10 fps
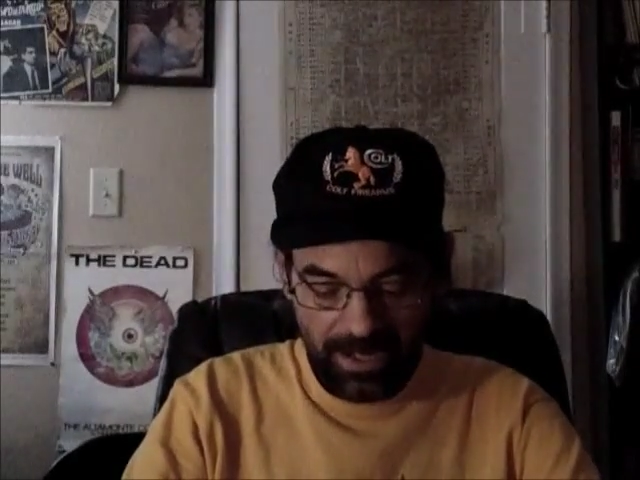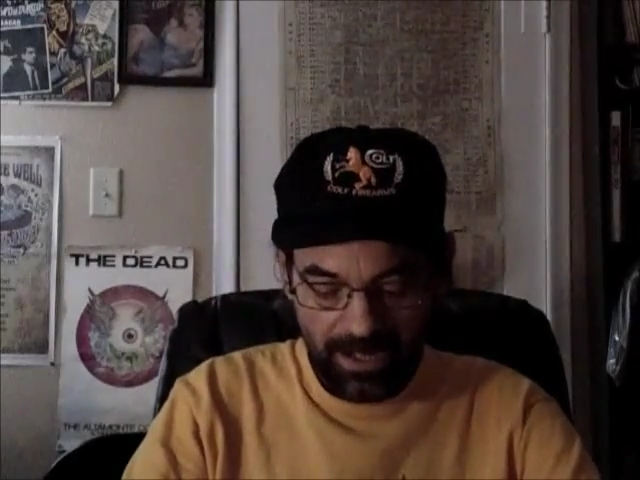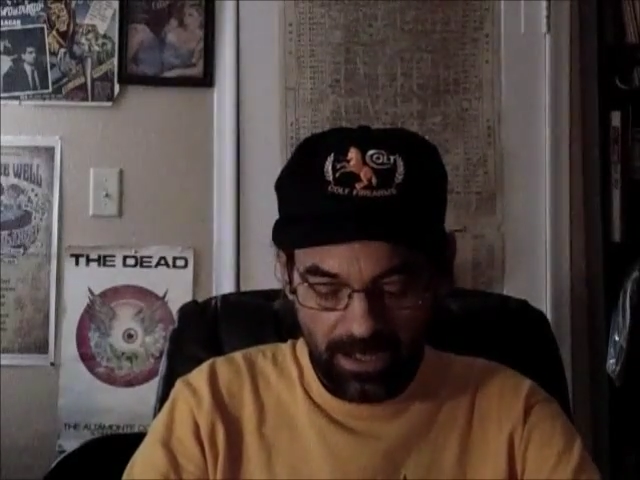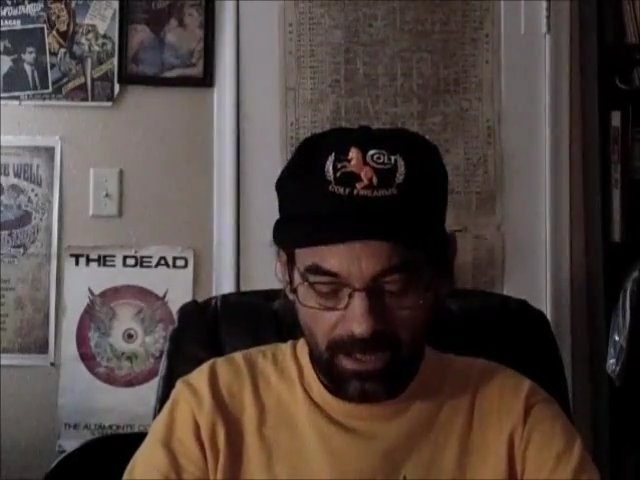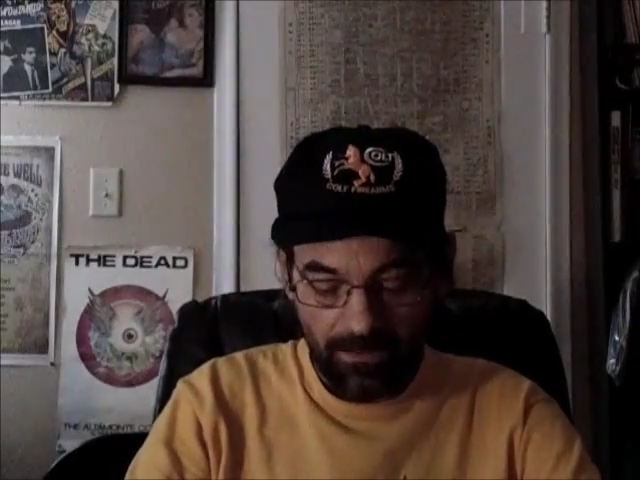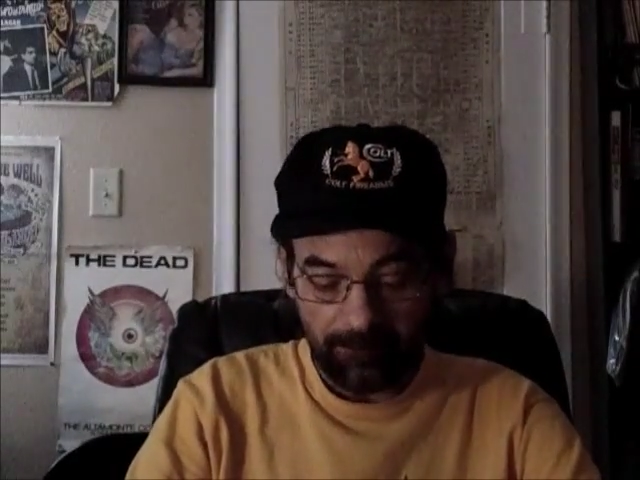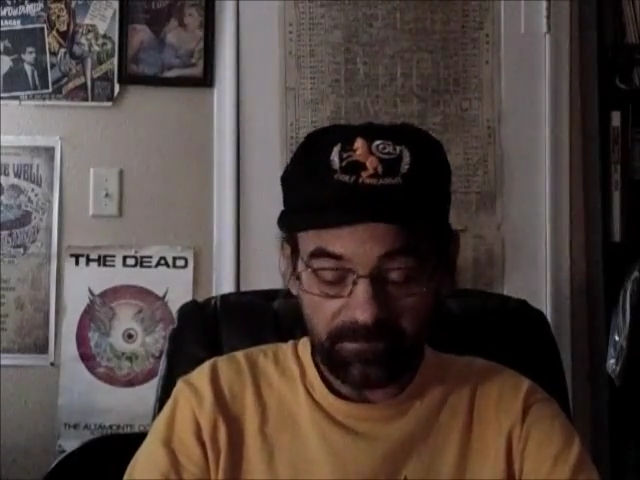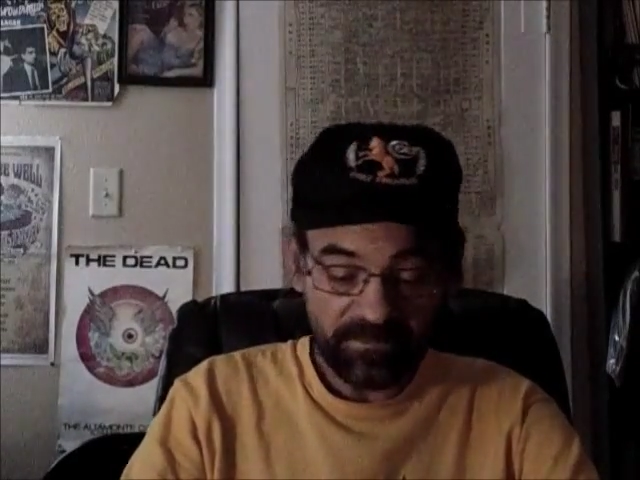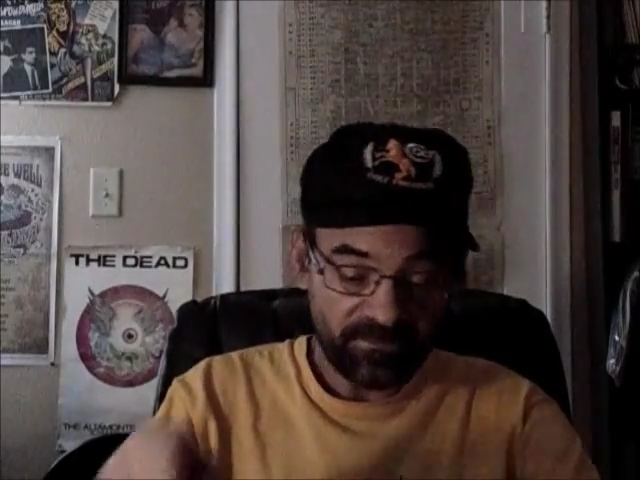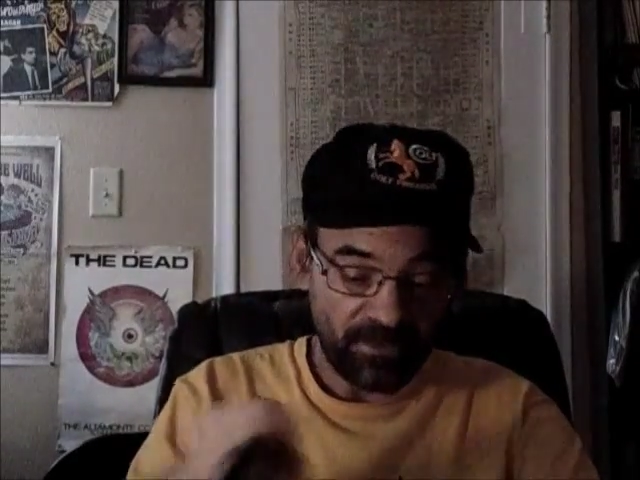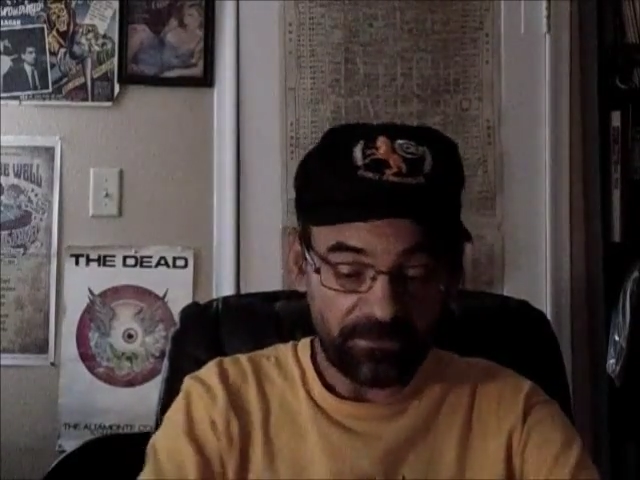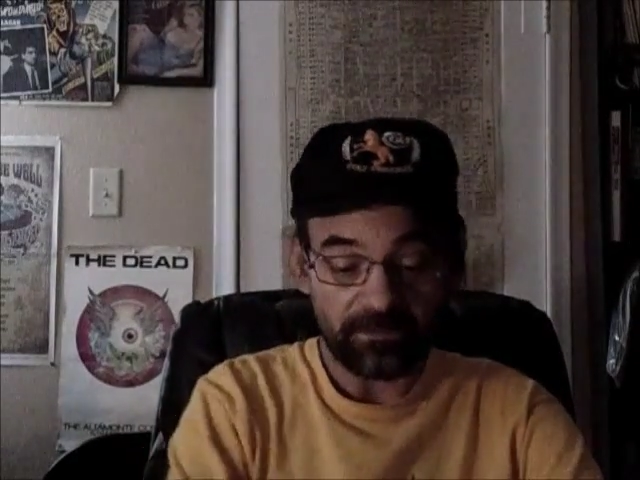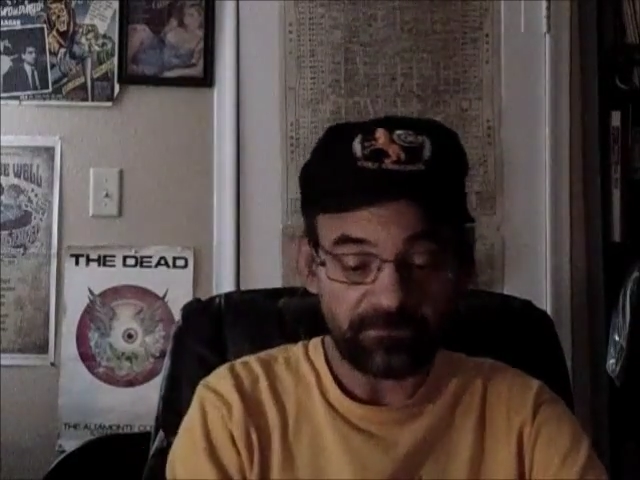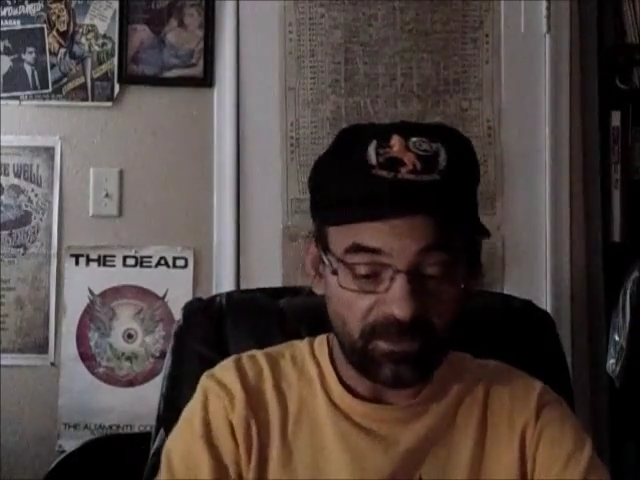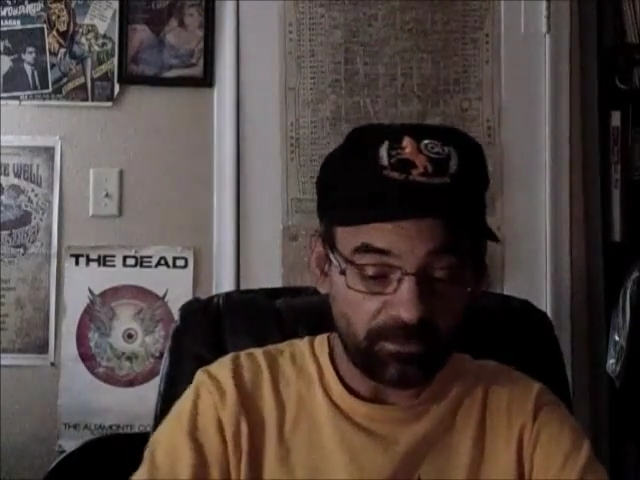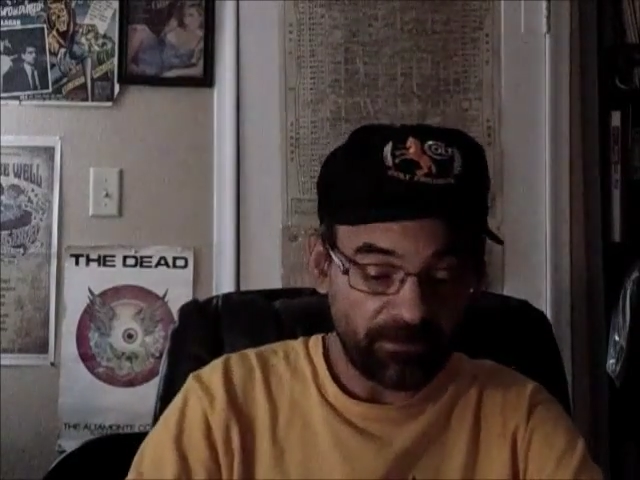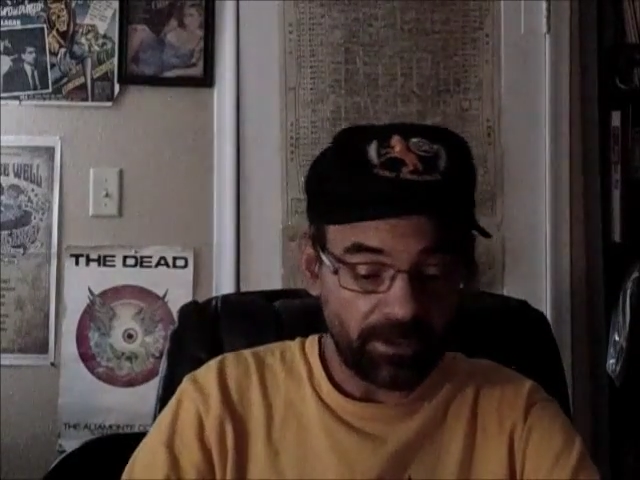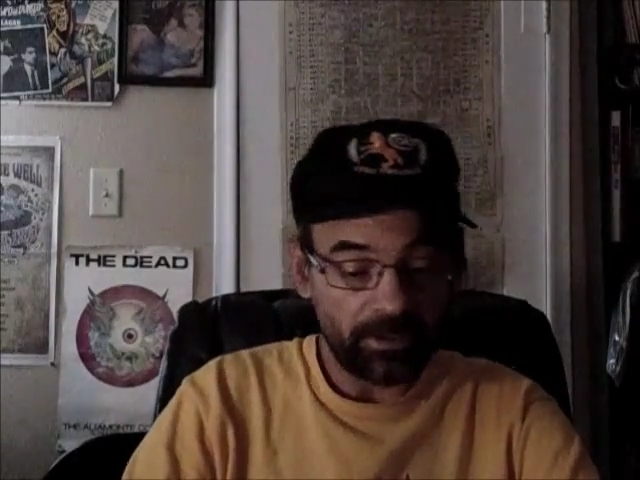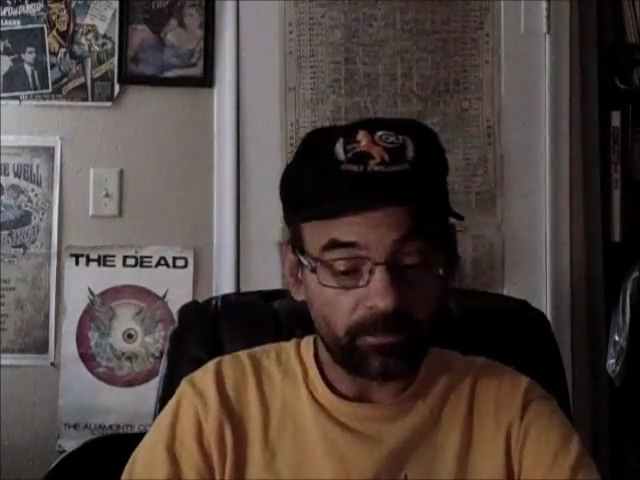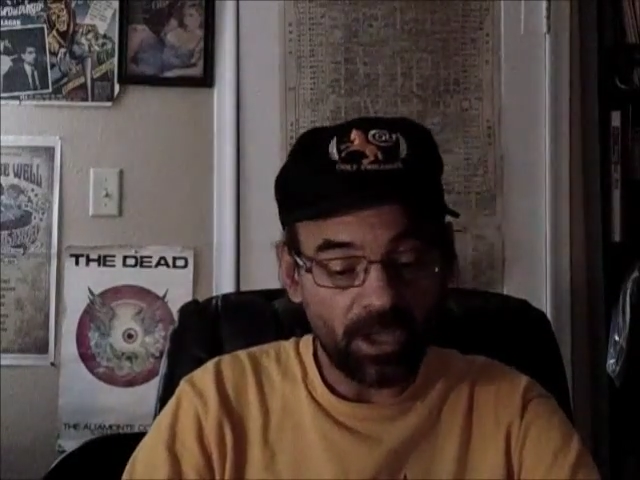Of the federal
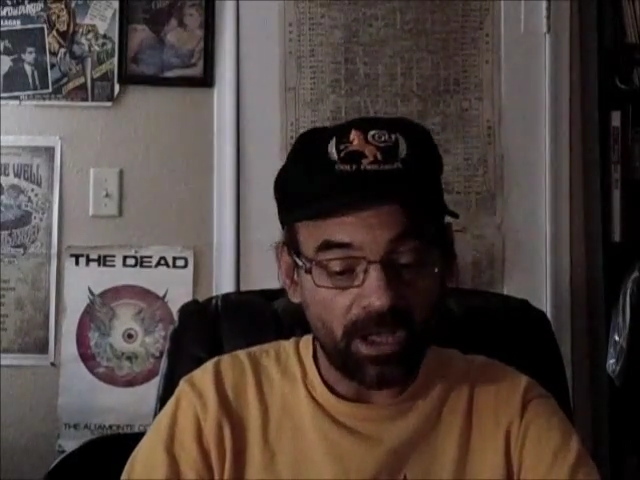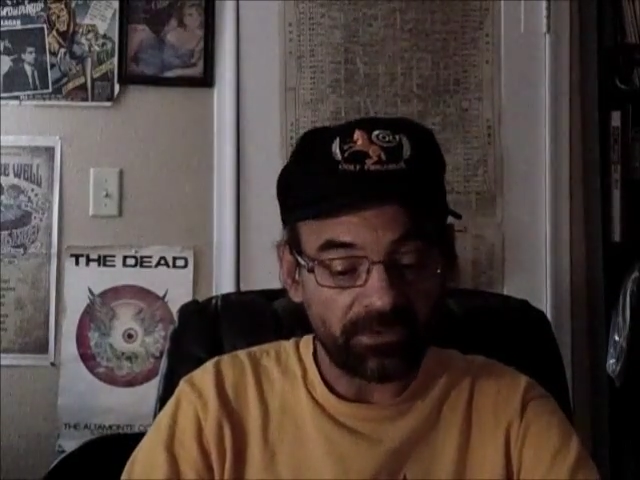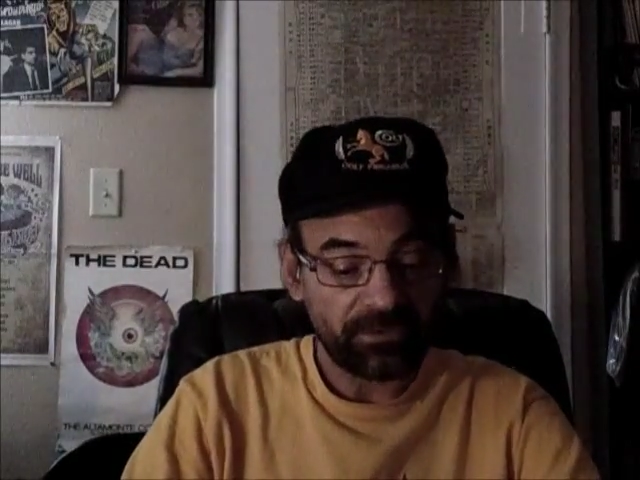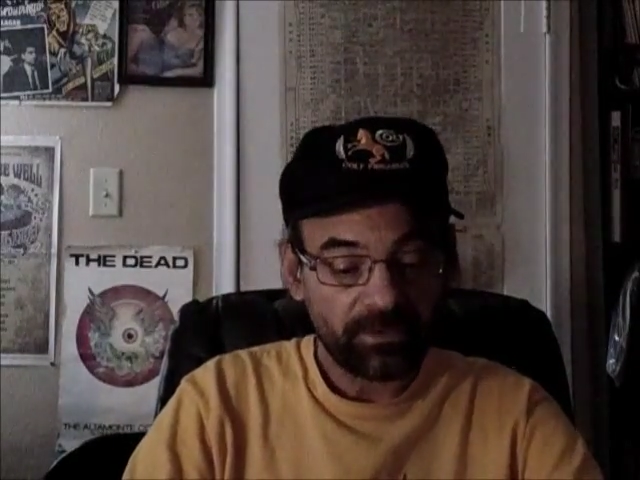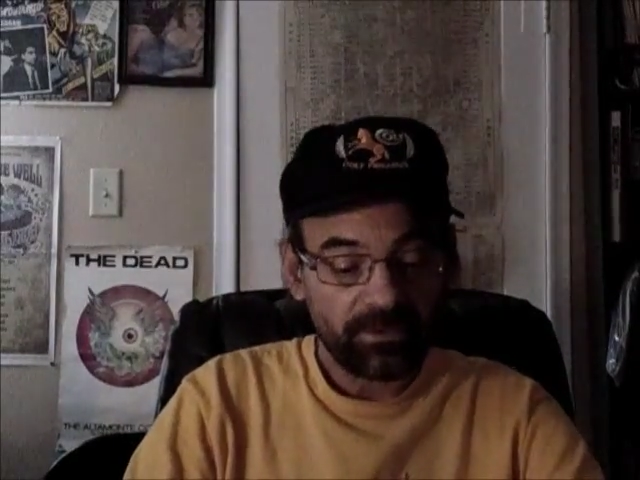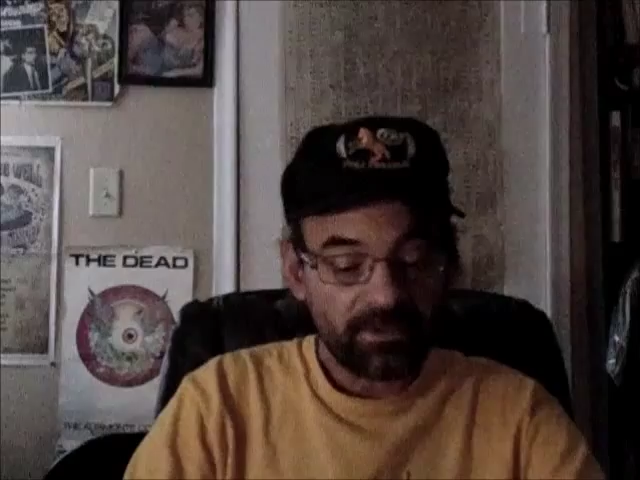firearm laws.